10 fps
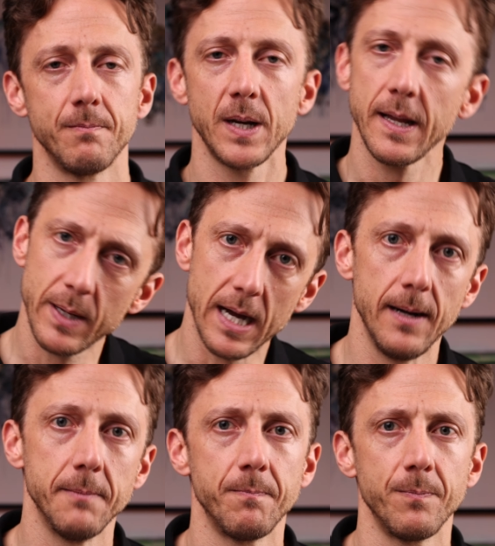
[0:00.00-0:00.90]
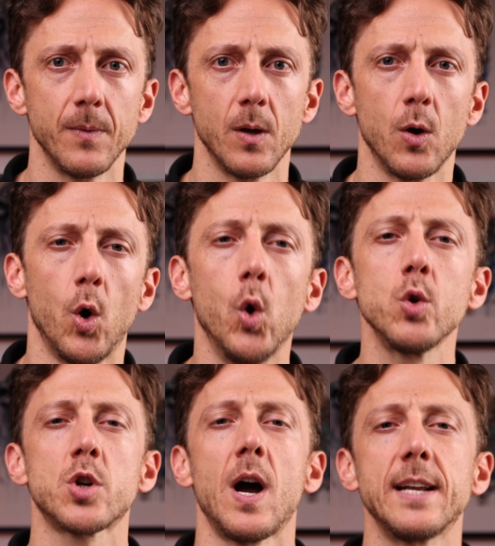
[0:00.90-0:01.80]
But here we are, all
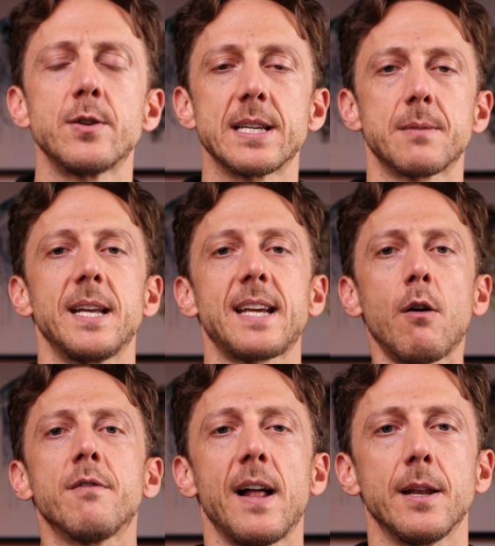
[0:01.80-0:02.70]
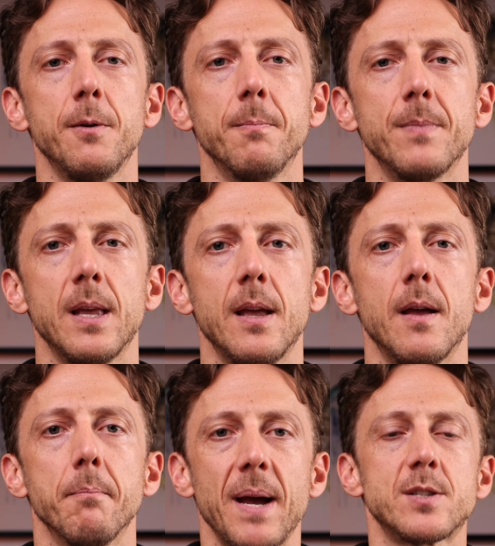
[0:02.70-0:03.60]
trying to estimate current value
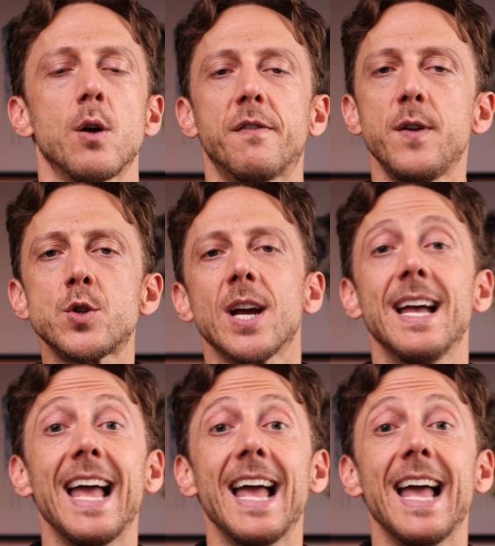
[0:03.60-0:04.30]
based on future